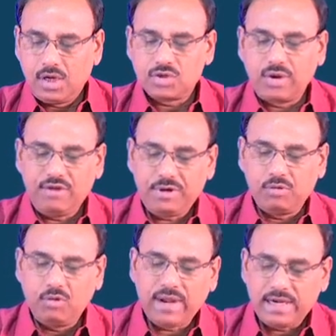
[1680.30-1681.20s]
So, if you
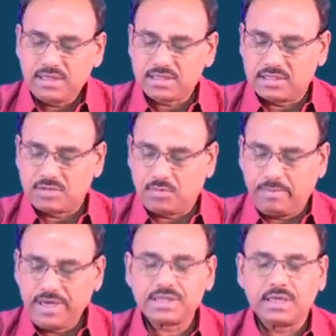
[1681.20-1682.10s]
look at this
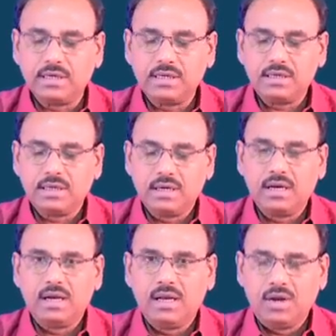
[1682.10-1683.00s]
transformation,
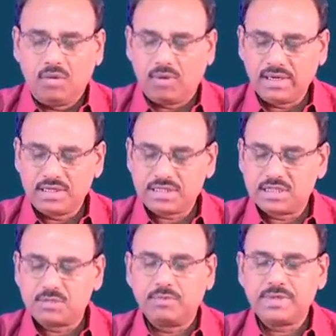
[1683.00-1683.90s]
what this
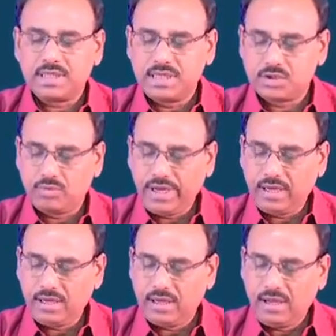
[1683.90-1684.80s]
transformation is
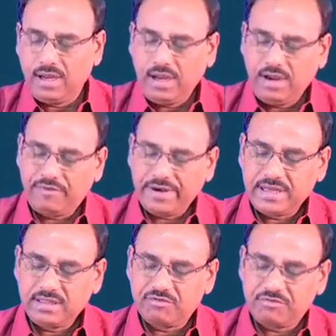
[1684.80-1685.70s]
doing? If I
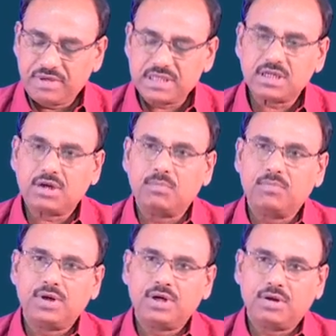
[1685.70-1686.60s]
take the first
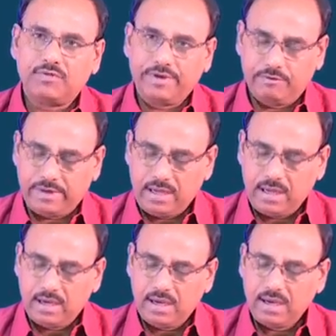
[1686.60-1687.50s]
component of a
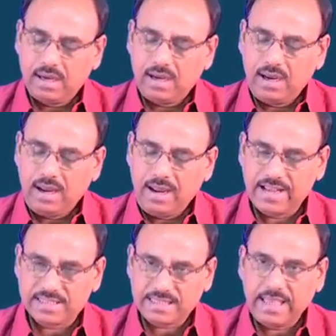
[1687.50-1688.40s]

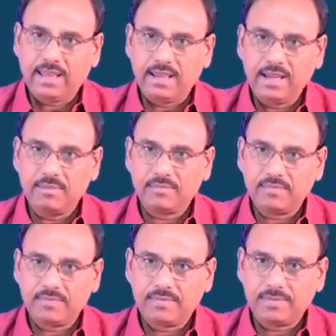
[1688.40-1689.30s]
x k,
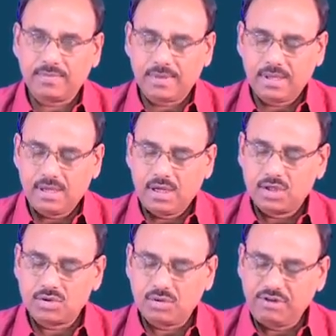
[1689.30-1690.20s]

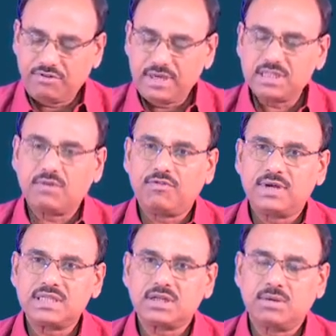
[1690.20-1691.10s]
so difference of
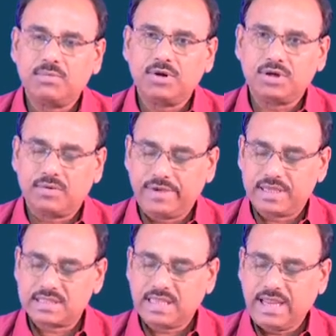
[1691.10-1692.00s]
first component of
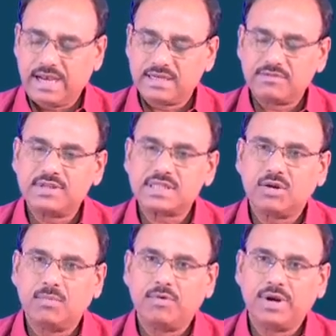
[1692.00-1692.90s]
x k and first
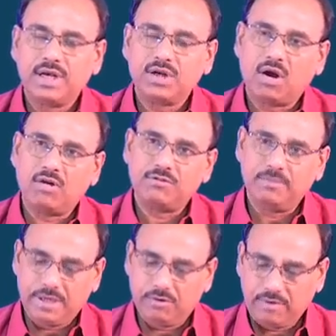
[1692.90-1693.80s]
component of
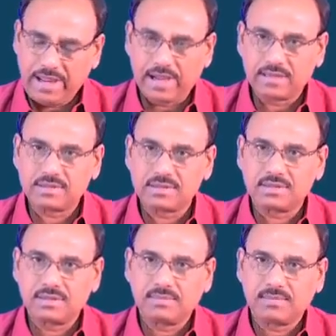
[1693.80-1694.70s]
mu x,